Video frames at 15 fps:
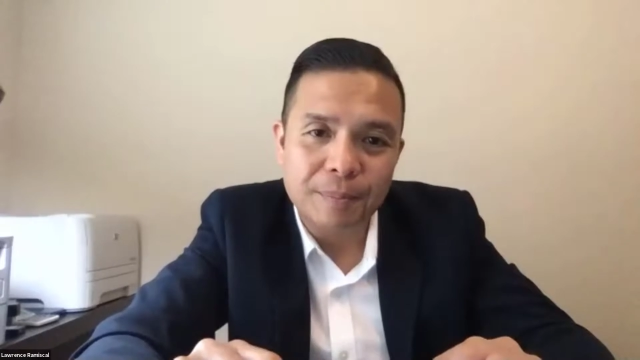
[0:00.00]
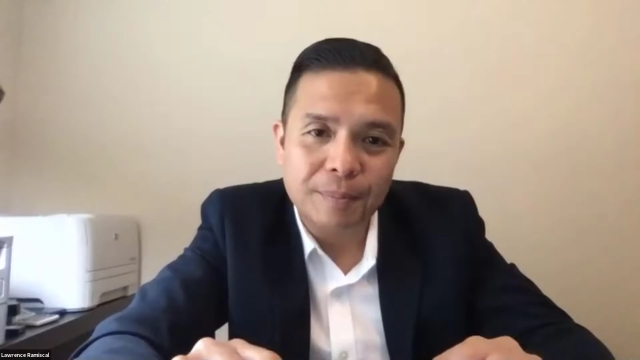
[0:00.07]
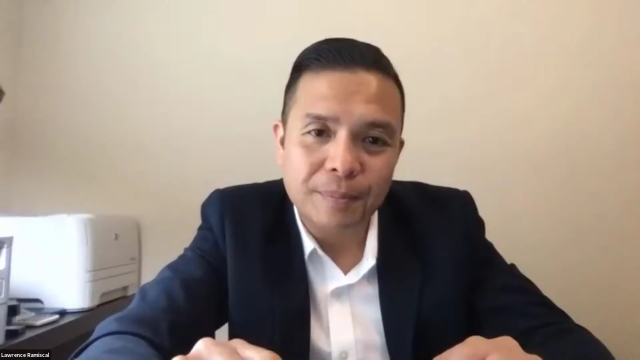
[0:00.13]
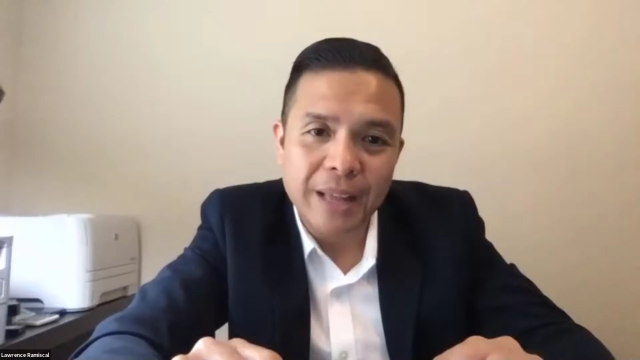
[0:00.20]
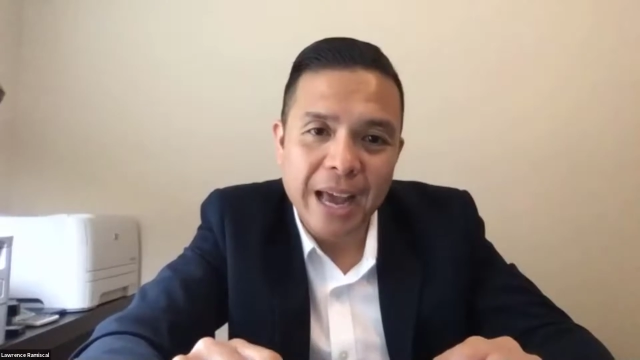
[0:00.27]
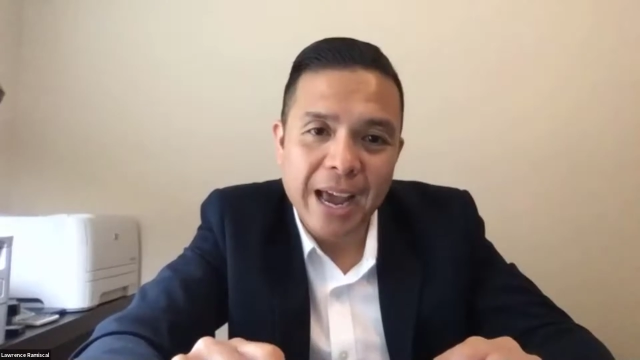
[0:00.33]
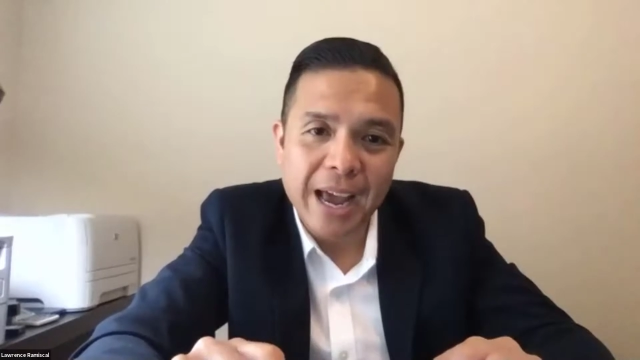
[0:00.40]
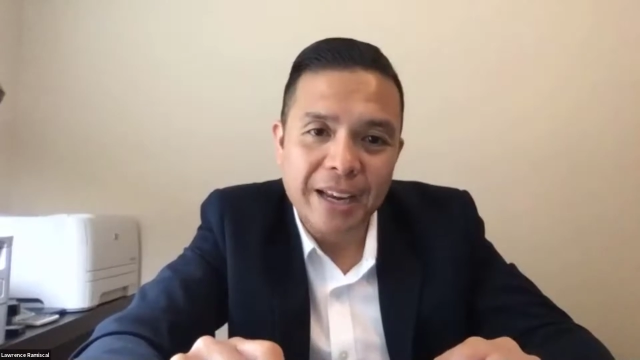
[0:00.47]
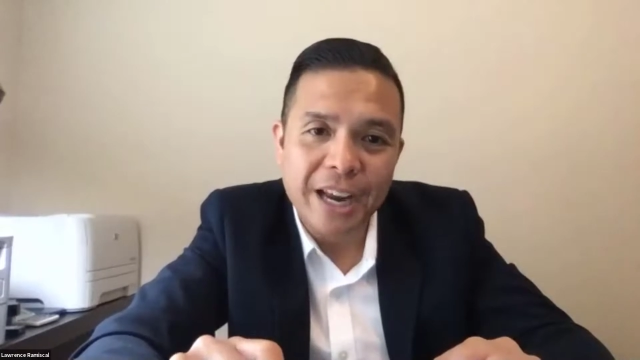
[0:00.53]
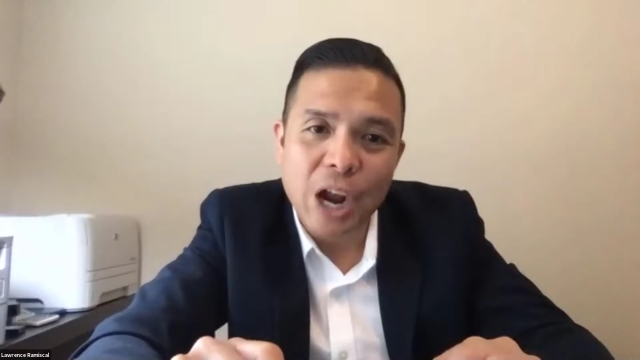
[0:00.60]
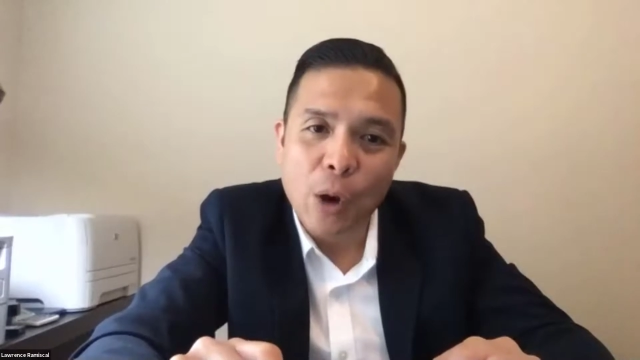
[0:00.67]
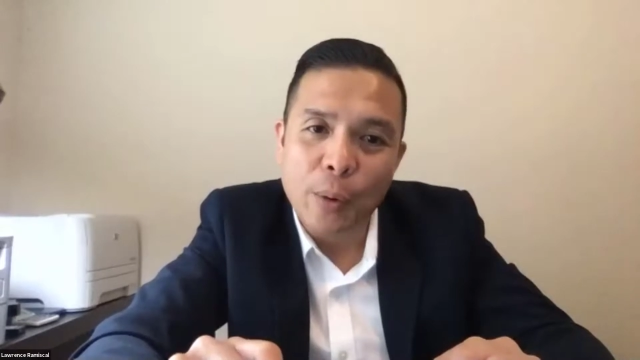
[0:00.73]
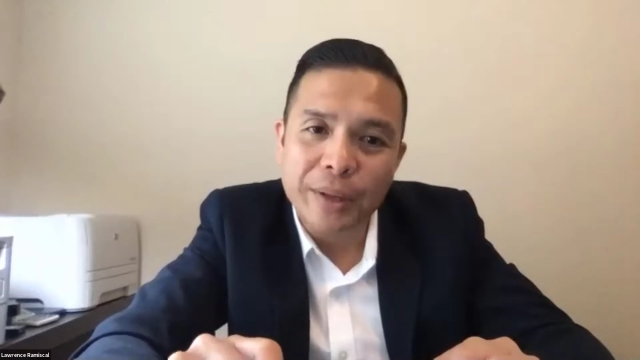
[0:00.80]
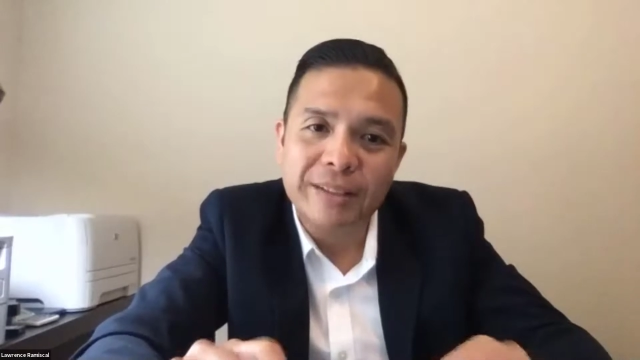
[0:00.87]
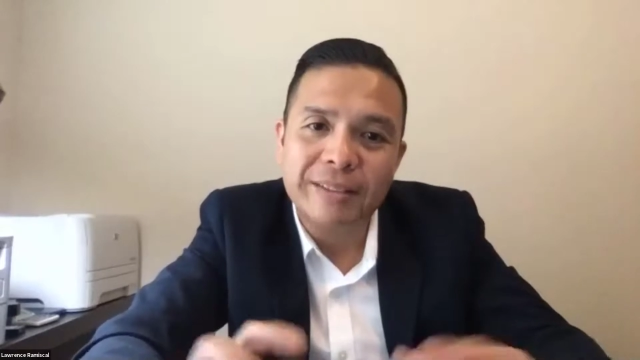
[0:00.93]
that,
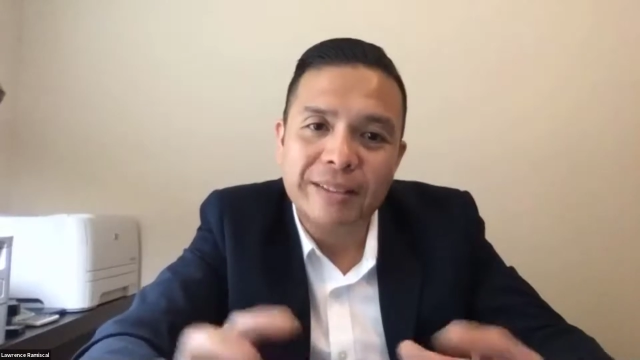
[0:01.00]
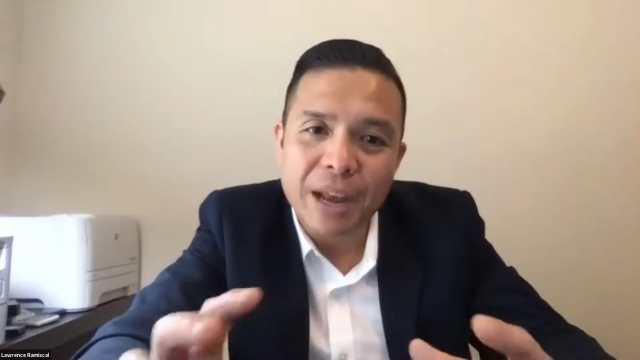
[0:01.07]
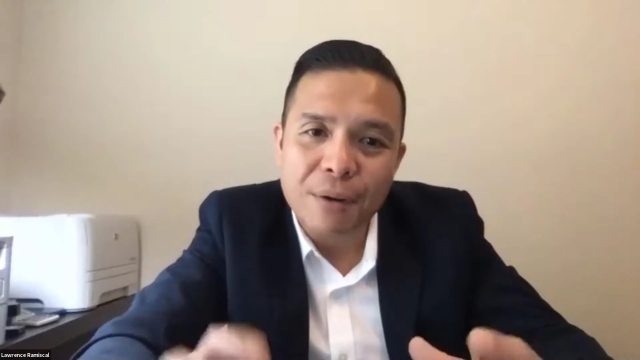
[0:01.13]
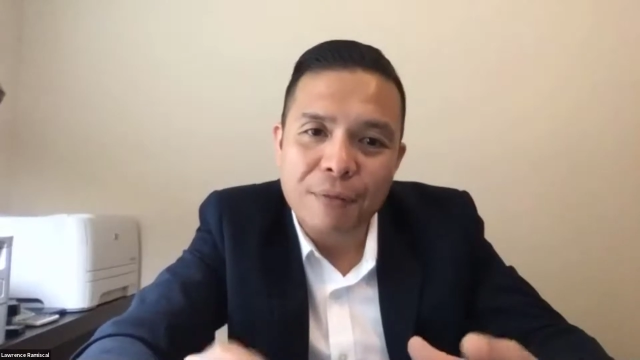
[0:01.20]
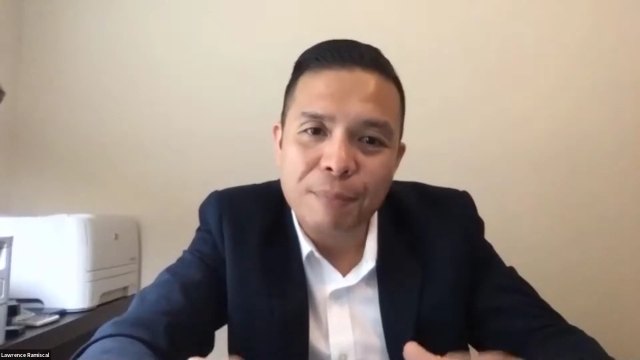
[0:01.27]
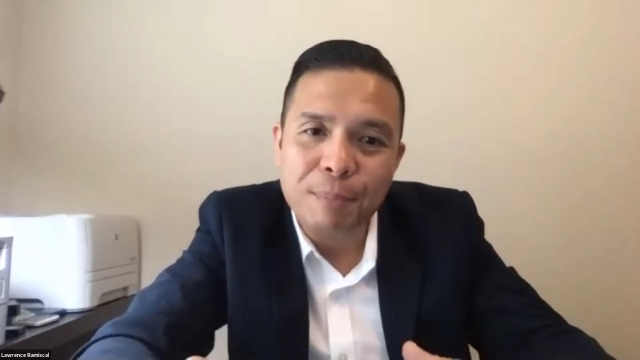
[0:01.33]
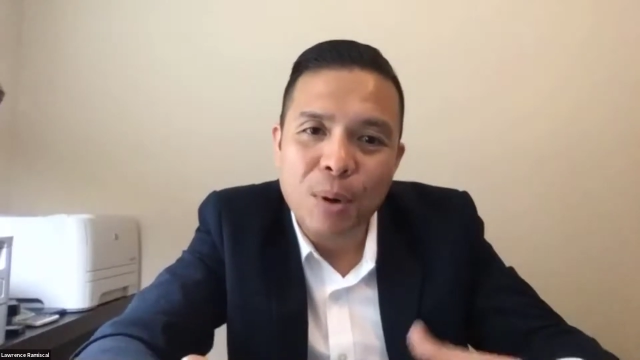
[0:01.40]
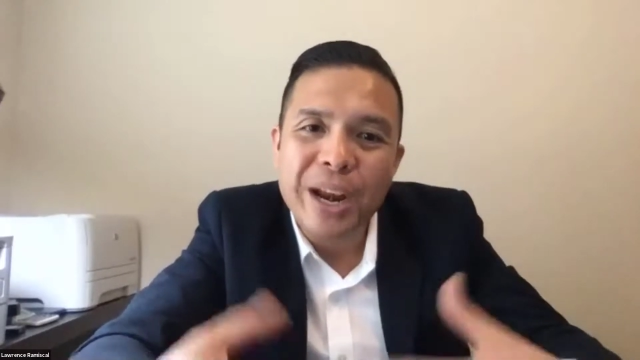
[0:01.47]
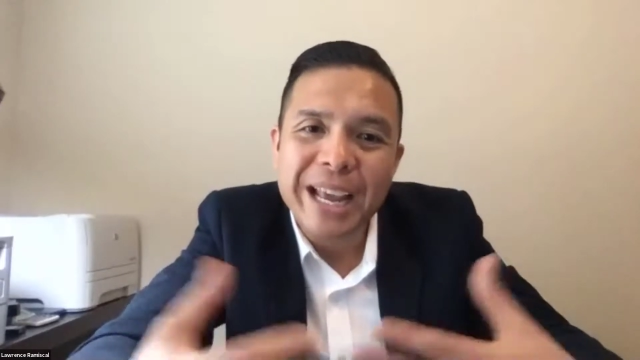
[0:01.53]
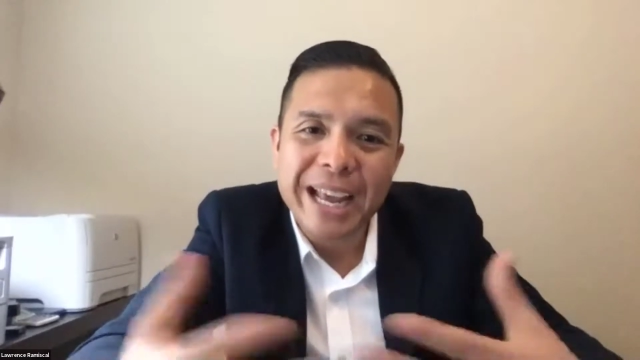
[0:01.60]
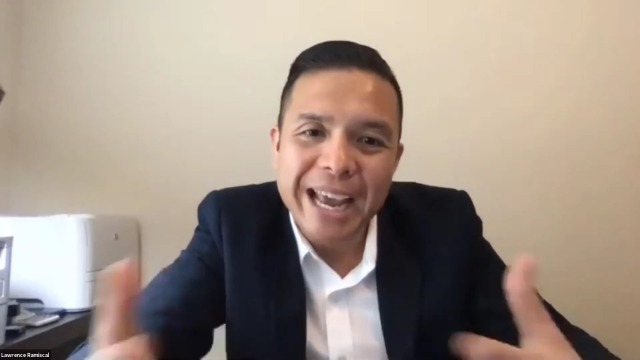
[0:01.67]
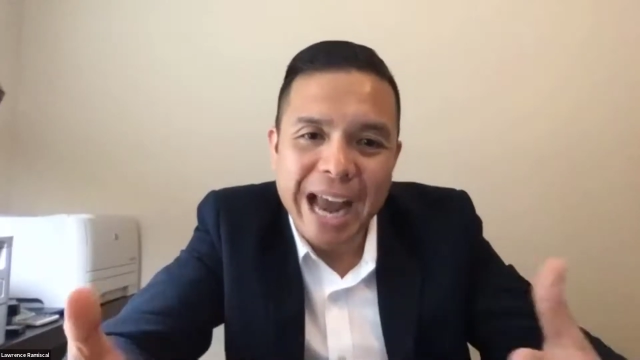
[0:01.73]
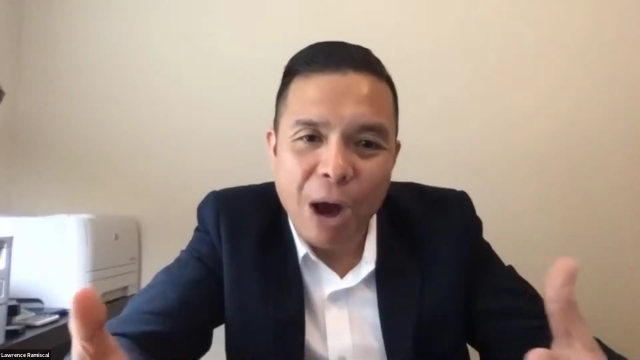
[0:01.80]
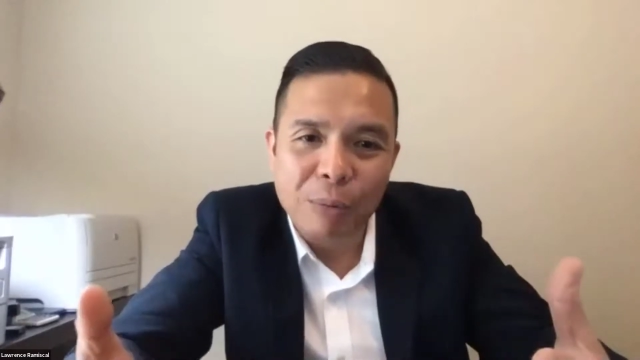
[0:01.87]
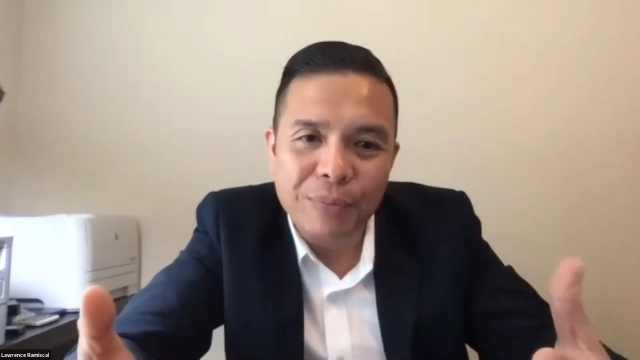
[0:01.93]
instead of putting
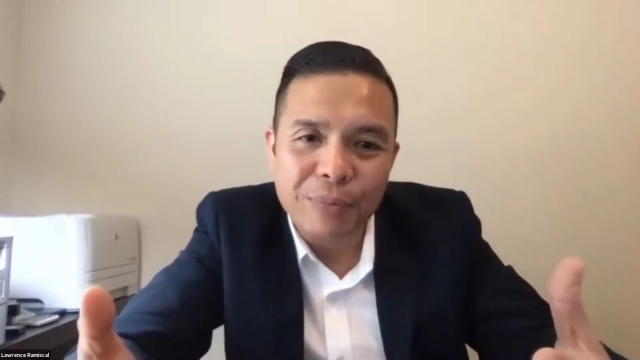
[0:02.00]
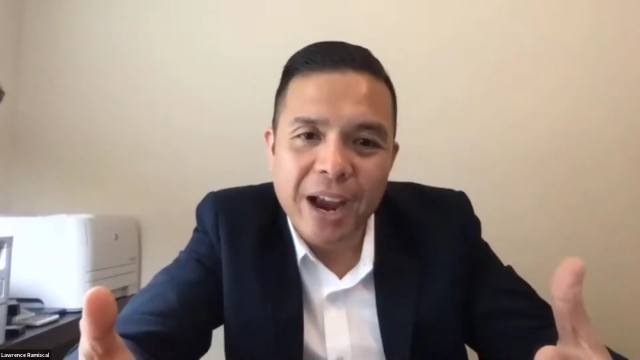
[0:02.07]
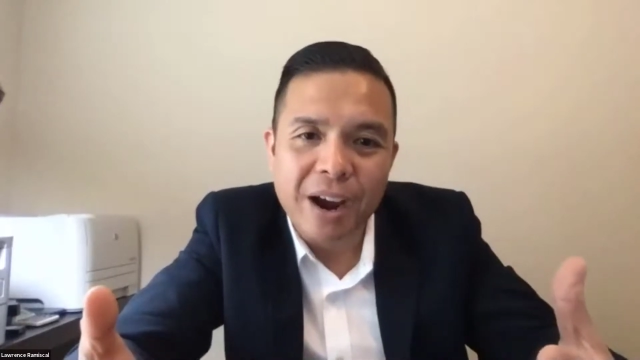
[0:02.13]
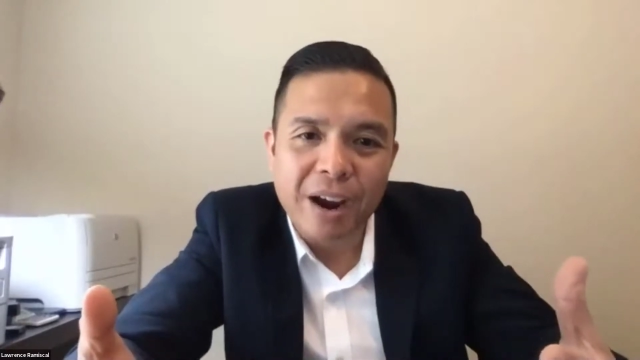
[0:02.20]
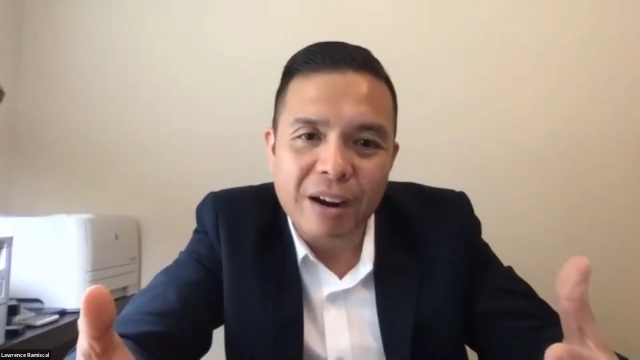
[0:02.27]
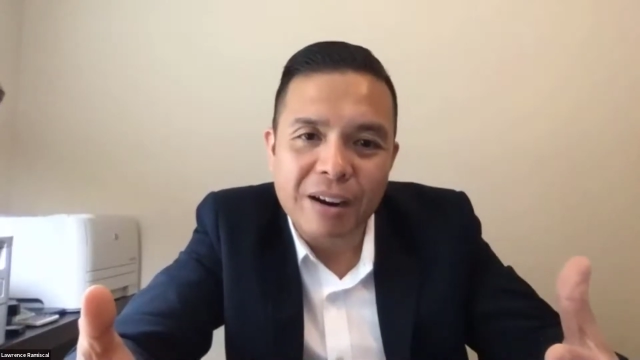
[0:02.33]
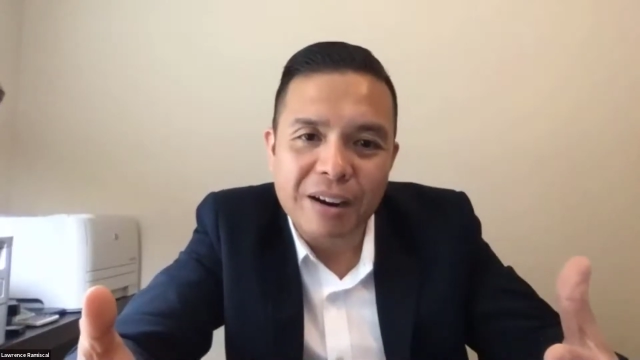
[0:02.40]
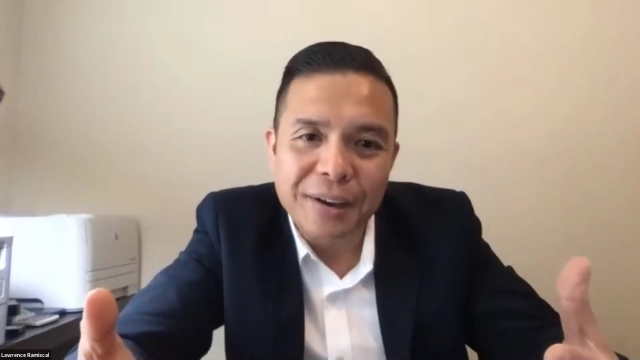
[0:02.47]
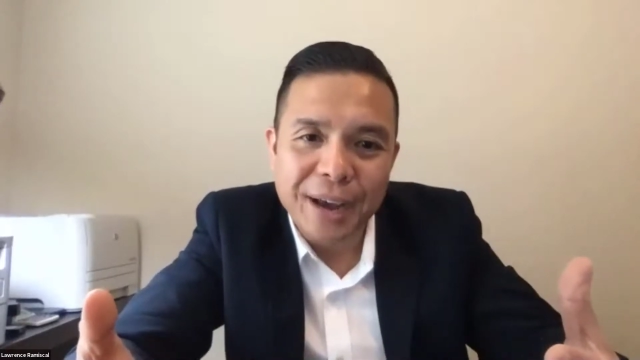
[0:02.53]
it out there